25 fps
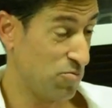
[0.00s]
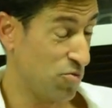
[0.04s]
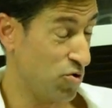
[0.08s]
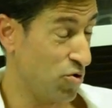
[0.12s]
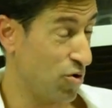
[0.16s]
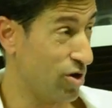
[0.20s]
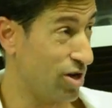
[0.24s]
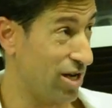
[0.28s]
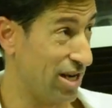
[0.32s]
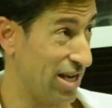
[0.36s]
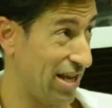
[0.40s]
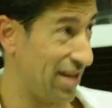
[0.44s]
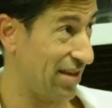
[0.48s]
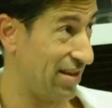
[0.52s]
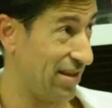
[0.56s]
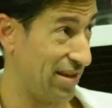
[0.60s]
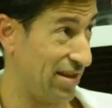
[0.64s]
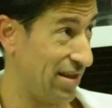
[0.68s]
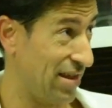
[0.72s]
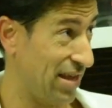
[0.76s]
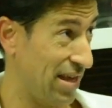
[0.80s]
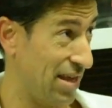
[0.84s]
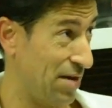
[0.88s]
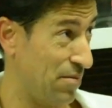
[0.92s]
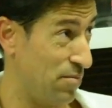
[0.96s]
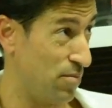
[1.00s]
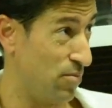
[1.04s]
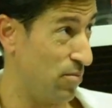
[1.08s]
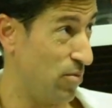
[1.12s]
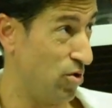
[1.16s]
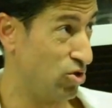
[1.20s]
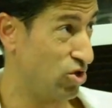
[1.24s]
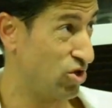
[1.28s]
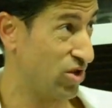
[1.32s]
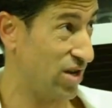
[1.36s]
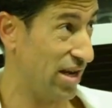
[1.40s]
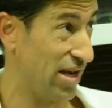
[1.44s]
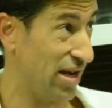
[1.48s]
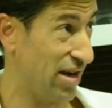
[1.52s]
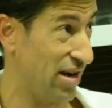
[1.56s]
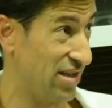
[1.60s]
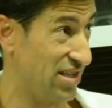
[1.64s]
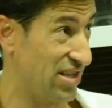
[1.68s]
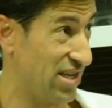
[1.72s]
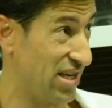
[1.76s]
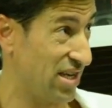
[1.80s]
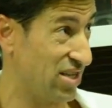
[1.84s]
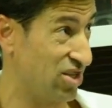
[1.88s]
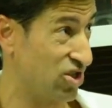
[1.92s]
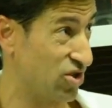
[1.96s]
we created the most clear
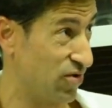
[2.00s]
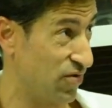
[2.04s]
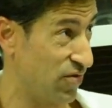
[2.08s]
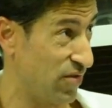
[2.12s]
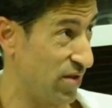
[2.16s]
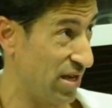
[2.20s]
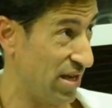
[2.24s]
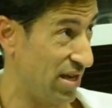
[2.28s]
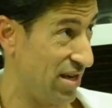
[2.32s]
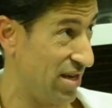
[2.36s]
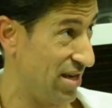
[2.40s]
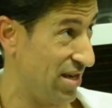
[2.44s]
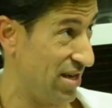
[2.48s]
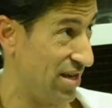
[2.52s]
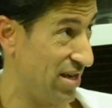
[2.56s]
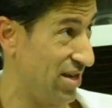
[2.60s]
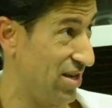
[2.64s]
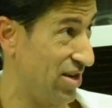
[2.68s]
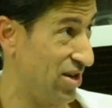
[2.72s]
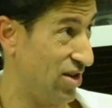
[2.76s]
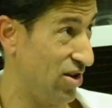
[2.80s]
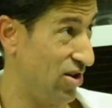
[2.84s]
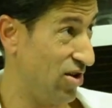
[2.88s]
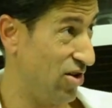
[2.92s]
chance of the